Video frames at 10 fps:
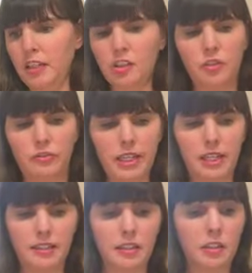And I just
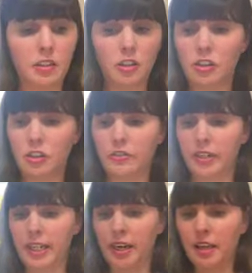realized those are 2
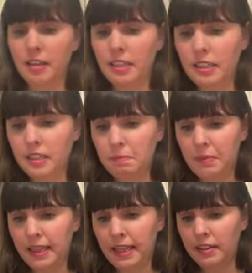different colors,
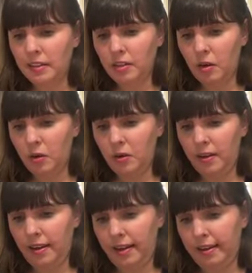but that's
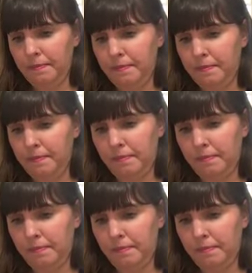okay.